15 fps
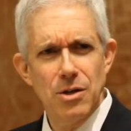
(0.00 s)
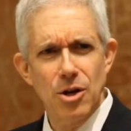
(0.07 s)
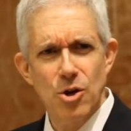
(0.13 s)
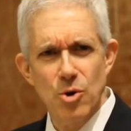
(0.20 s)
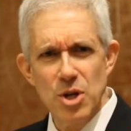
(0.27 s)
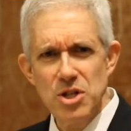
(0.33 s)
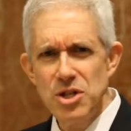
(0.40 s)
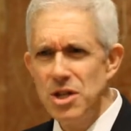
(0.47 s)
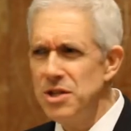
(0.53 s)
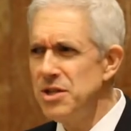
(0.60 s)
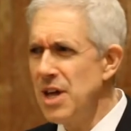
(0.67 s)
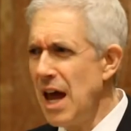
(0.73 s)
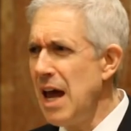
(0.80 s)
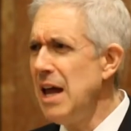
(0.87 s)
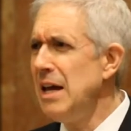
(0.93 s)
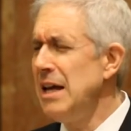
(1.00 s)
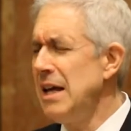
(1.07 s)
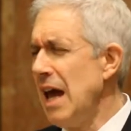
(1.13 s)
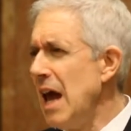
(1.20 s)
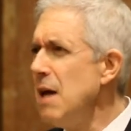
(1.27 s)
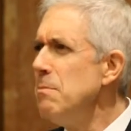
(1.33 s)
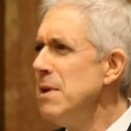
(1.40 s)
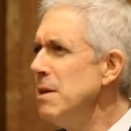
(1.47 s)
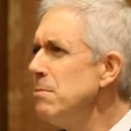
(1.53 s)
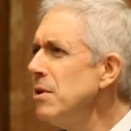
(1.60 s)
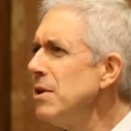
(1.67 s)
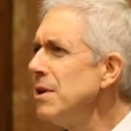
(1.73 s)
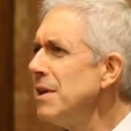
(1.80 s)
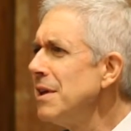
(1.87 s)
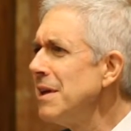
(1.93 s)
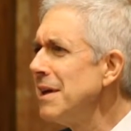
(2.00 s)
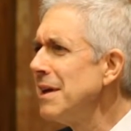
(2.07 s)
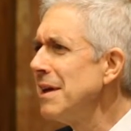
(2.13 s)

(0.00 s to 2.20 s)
do Christians hate gay people?"